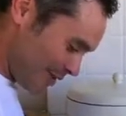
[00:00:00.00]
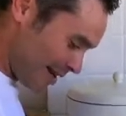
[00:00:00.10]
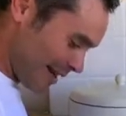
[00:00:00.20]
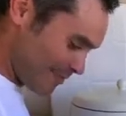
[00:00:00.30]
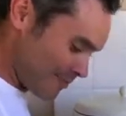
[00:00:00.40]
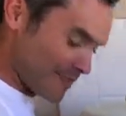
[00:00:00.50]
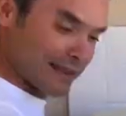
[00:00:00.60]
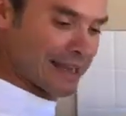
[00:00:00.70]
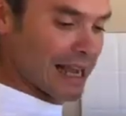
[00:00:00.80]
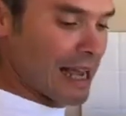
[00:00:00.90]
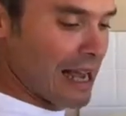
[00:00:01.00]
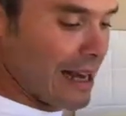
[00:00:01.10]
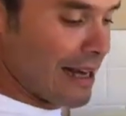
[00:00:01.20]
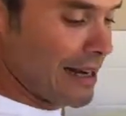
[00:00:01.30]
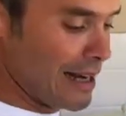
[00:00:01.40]
Okay.
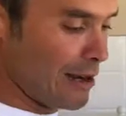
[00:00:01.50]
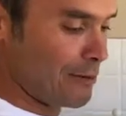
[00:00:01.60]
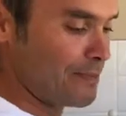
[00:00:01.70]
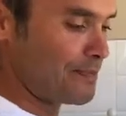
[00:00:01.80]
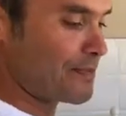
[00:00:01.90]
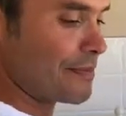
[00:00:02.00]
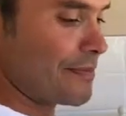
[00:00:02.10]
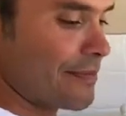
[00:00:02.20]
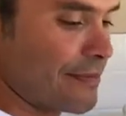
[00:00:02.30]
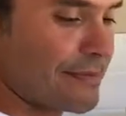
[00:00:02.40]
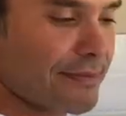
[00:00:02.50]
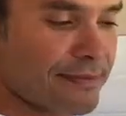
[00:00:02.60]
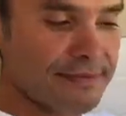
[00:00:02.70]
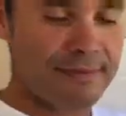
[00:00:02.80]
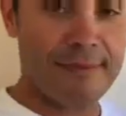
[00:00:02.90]
Now,
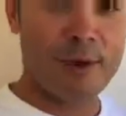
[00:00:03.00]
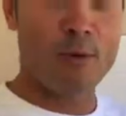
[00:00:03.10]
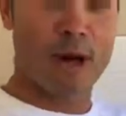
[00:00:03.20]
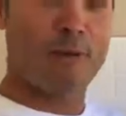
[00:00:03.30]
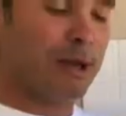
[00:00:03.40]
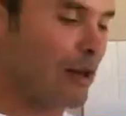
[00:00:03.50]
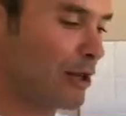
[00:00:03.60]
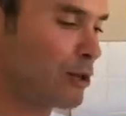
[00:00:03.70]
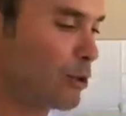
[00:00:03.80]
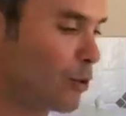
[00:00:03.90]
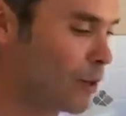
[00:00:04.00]
what are we gonna do